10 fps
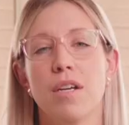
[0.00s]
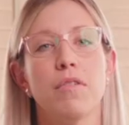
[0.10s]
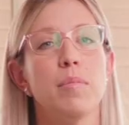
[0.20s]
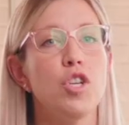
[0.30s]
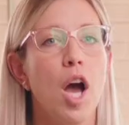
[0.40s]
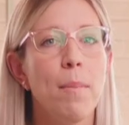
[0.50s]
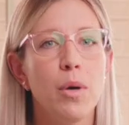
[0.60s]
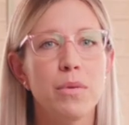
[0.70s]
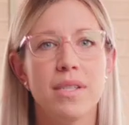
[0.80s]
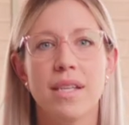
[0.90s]
From job
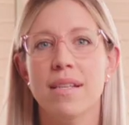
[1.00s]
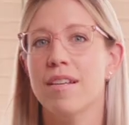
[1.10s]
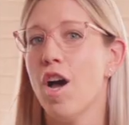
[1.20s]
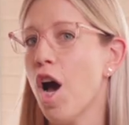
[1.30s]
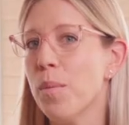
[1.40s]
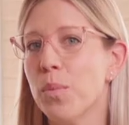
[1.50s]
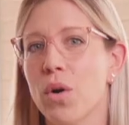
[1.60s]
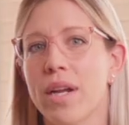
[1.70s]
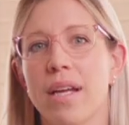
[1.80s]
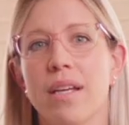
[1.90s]
postings and
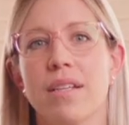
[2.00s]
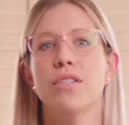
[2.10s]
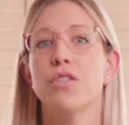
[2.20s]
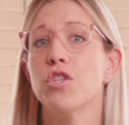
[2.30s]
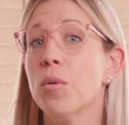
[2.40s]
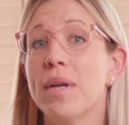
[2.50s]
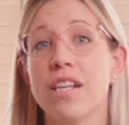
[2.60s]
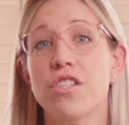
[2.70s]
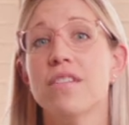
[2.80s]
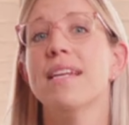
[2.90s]
onboarding to
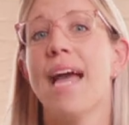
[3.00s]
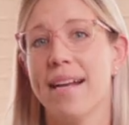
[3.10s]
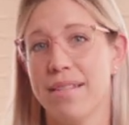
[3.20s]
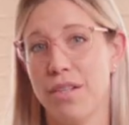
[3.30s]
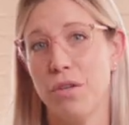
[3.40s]
terminations and exit